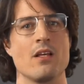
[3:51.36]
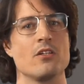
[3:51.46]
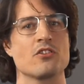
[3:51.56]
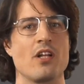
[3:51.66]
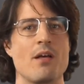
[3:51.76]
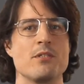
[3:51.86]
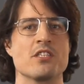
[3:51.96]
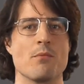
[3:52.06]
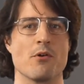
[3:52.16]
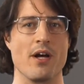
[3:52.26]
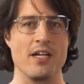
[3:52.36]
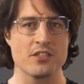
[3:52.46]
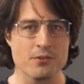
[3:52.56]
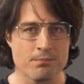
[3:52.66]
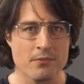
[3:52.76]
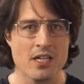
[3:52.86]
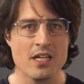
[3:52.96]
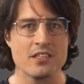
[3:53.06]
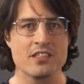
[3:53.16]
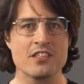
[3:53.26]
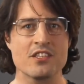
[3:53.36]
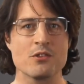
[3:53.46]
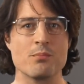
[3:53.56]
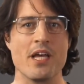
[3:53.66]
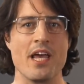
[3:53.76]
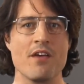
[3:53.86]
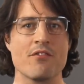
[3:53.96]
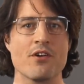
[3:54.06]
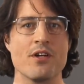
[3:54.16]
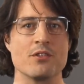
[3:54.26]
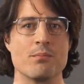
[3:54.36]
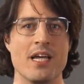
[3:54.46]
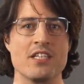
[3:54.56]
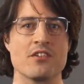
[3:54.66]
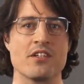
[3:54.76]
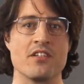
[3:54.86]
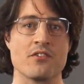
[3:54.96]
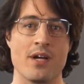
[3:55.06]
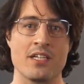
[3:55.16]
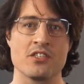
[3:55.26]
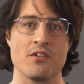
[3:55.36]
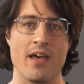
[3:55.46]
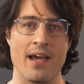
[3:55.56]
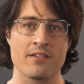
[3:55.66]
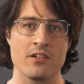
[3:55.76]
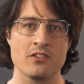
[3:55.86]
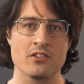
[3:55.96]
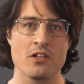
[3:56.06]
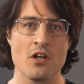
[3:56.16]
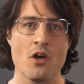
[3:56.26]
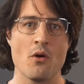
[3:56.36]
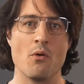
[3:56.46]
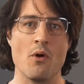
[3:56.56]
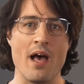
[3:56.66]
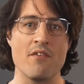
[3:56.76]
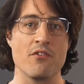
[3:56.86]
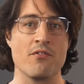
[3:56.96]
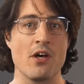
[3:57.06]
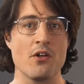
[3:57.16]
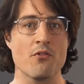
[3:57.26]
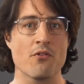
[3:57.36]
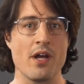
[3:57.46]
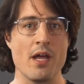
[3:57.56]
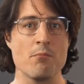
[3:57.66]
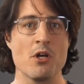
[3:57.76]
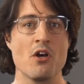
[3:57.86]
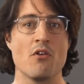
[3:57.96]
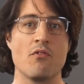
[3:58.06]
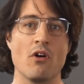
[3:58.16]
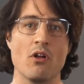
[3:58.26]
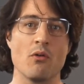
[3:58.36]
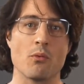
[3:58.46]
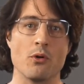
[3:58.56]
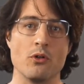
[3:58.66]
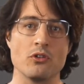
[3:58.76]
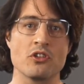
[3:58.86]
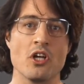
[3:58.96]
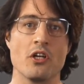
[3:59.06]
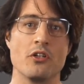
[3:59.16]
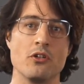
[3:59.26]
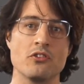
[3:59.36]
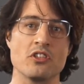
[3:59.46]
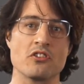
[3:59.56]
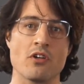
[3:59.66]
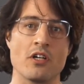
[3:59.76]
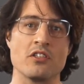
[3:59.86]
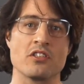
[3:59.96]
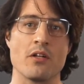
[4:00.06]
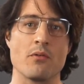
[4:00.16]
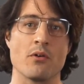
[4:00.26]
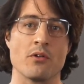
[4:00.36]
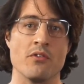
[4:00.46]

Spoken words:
So let me summarize. Systems behavior is based on the interaction of actors who have a value frame, follow rules using structures that were